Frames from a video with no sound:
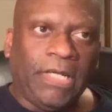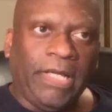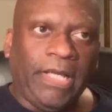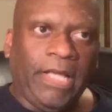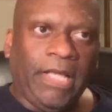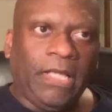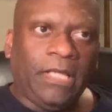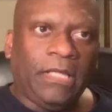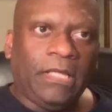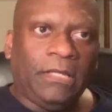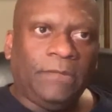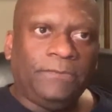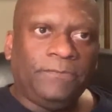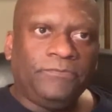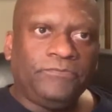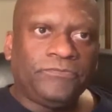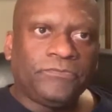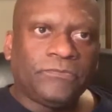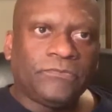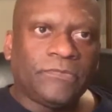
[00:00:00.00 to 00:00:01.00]

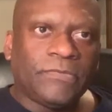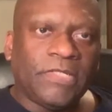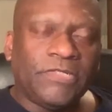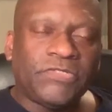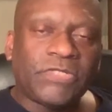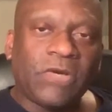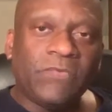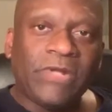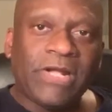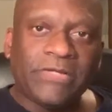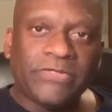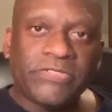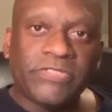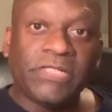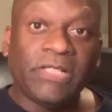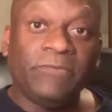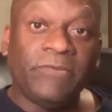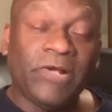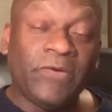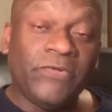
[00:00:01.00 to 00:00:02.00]
Um, and so I went out to
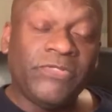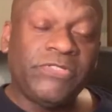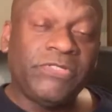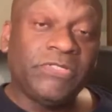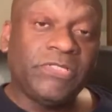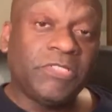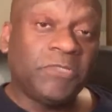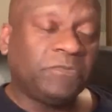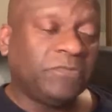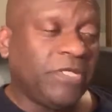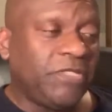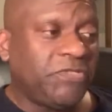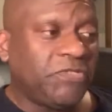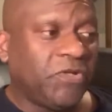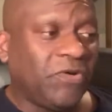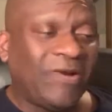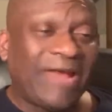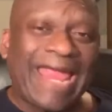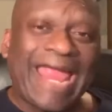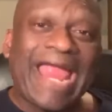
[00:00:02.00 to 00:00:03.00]
celebrate. I went to this place
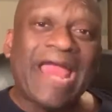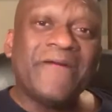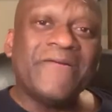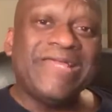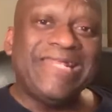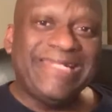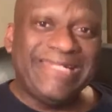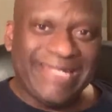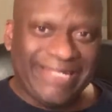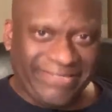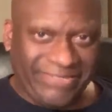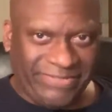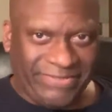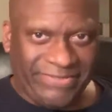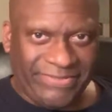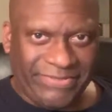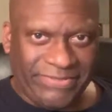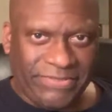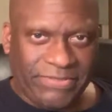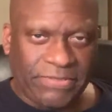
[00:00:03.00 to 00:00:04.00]
called Harry
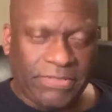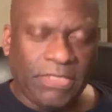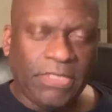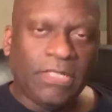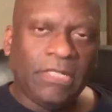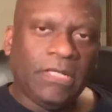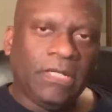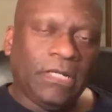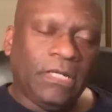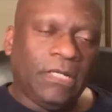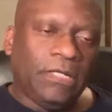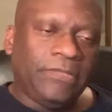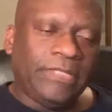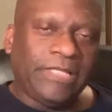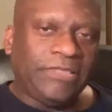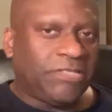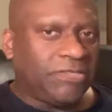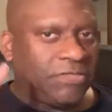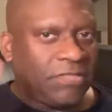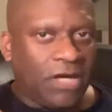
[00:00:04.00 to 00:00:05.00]
Denton's,
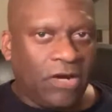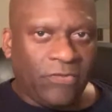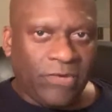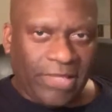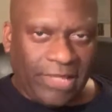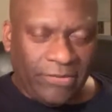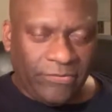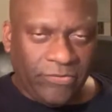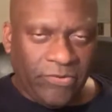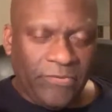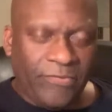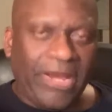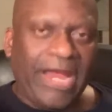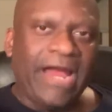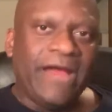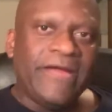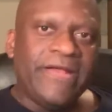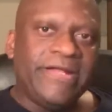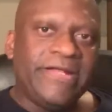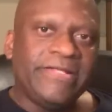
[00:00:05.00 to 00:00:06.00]
not the Starlight Room, but
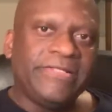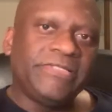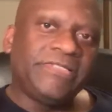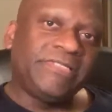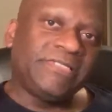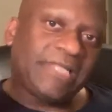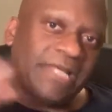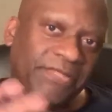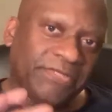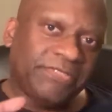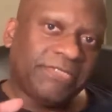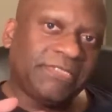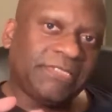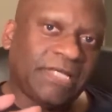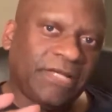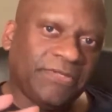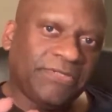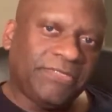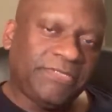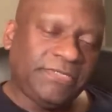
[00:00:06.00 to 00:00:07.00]
Harry Denton's South
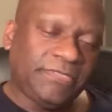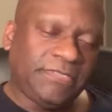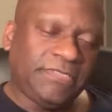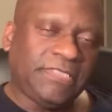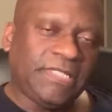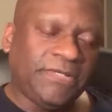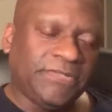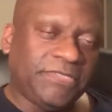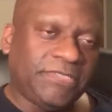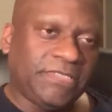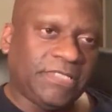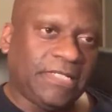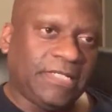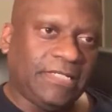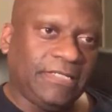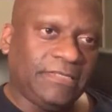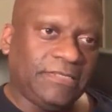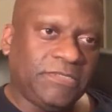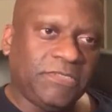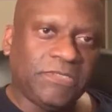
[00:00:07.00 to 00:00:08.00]
South South
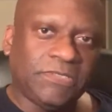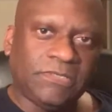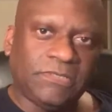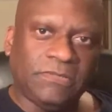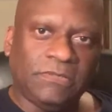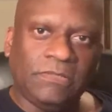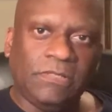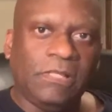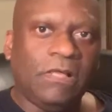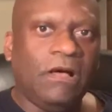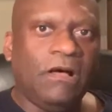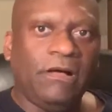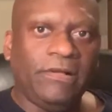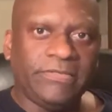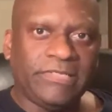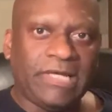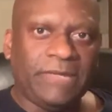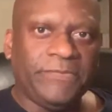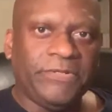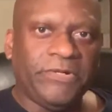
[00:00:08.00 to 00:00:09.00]
Side. This was a long
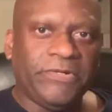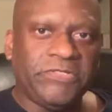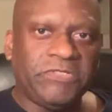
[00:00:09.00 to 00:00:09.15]
time ago.